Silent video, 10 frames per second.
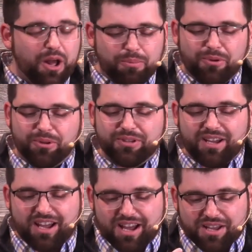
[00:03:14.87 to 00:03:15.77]
help hold
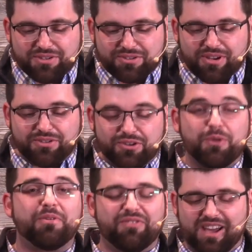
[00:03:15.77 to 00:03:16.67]
a
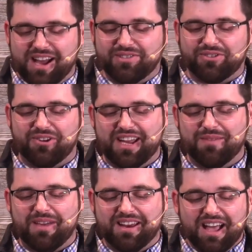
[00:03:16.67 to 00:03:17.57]
scoop of the ice
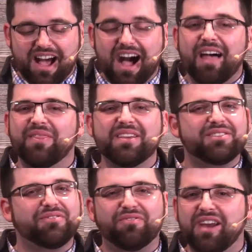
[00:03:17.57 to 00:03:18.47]
cream. And on
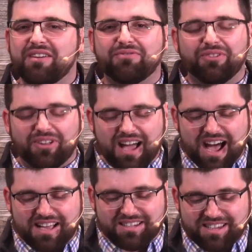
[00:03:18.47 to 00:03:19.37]
this fateful
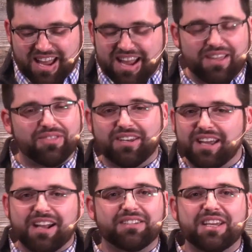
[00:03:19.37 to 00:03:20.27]
hot day in the
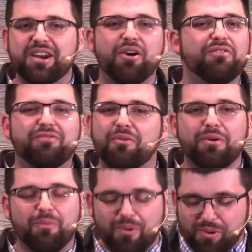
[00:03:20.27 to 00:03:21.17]

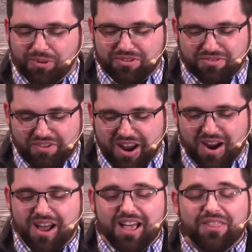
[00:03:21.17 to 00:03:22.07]
1904 World's
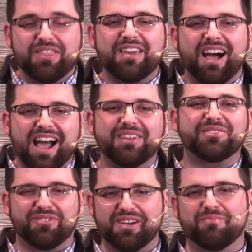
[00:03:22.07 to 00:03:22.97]
Fair, the
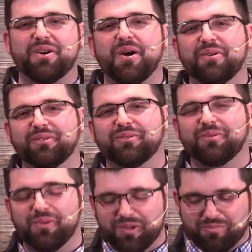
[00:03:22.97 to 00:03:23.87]
ice cream cone
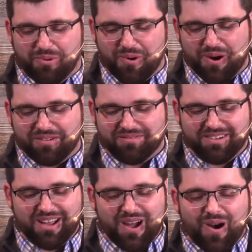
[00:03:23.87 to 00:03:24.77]
was born,
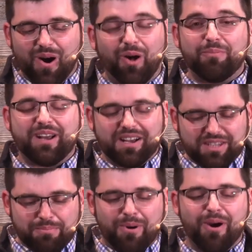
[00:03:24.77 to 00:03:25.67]
all because
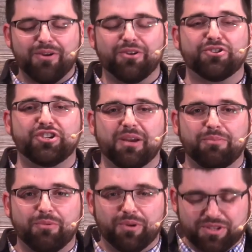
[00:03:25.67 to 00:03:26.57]
a
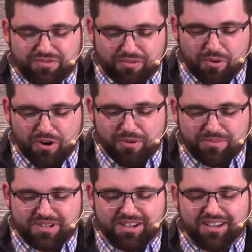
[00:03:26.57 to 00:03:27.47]
partnership was
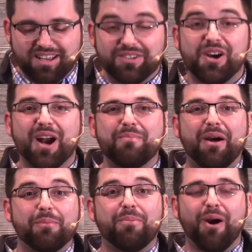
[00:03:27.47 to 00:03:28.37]
formed. Talk
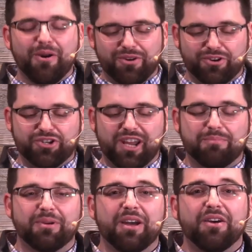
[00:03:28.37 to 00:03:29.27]
about a
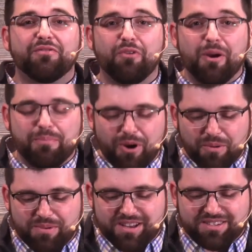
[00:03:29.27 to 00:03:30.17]
partnership for a
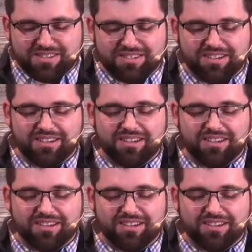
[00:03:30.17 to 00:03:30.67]
purpose.